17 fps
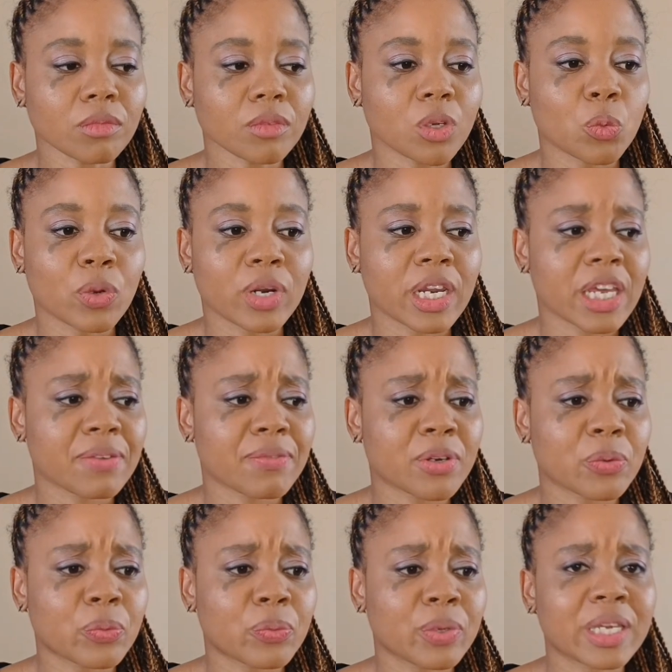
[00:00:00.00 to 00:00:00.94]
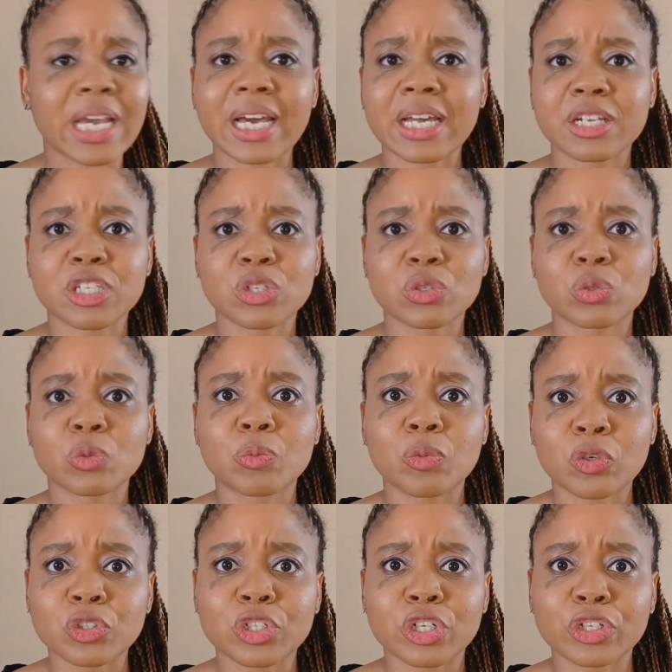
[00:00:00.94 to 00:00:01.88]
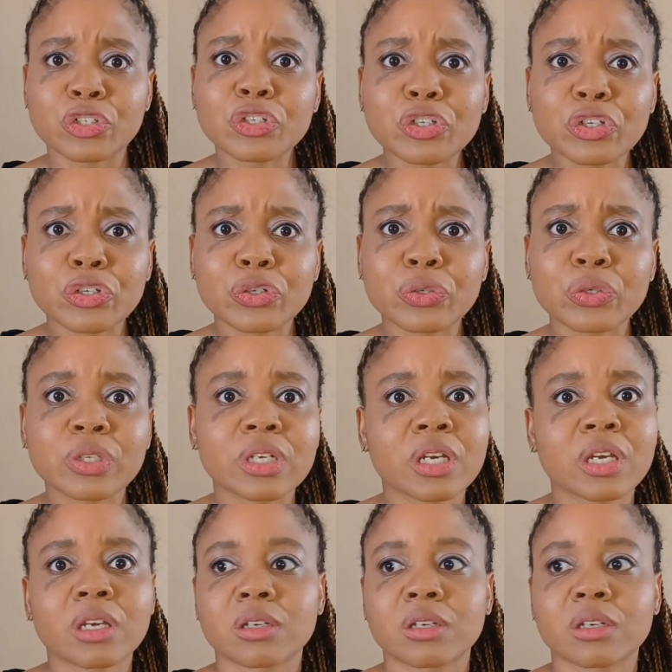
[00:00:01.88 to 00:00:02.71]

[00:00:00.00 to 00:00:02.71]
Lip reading: Whenever we had a school project due,